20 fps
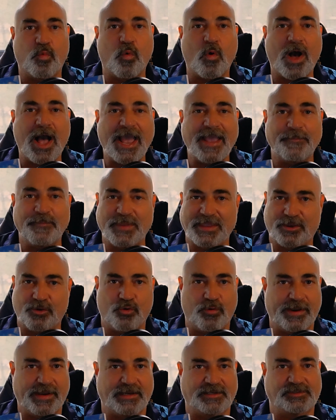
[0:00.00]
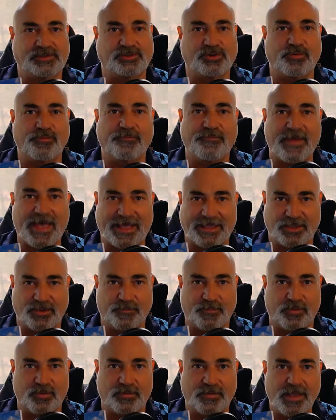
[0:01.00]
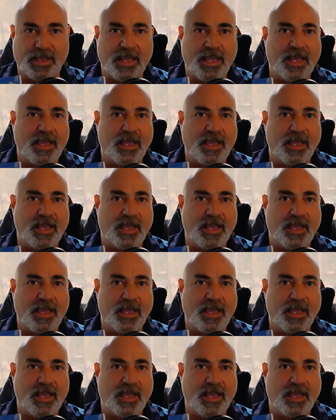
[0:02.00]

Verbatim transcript: why Bitcoin is so valuable.